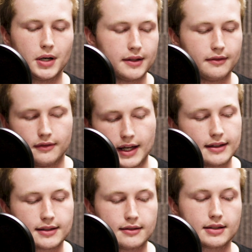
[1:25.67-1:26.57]
but
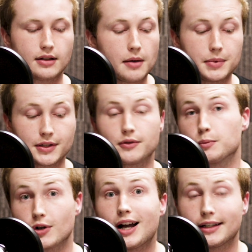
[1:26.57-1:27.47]
that doesn't stop us
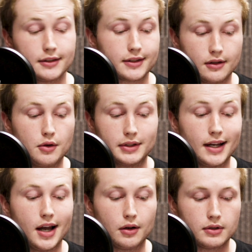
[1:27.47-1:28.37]
from trying to slow
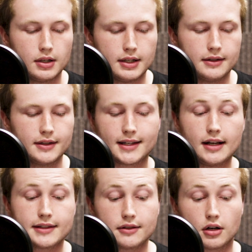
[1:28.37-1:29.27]
it down. The
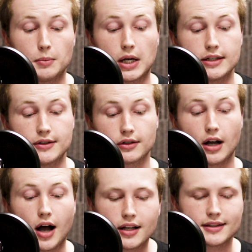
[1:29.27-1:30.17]
cells in our bodies are
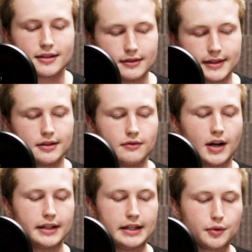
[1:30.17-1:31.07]
constantly
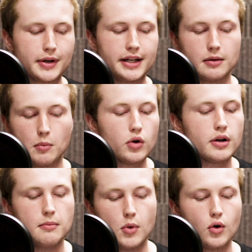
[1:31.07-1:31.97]
dividing, creating
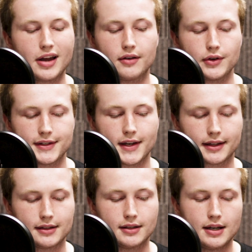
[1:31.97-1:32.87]
more and more every
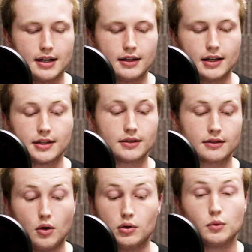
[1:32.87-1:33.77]
second
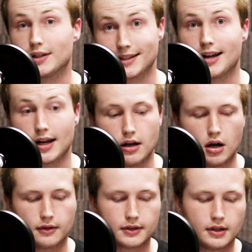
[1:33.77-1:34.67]
as old ones die
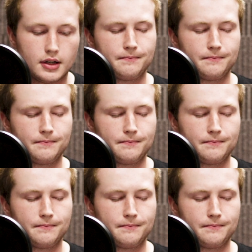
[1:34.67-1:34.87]
off.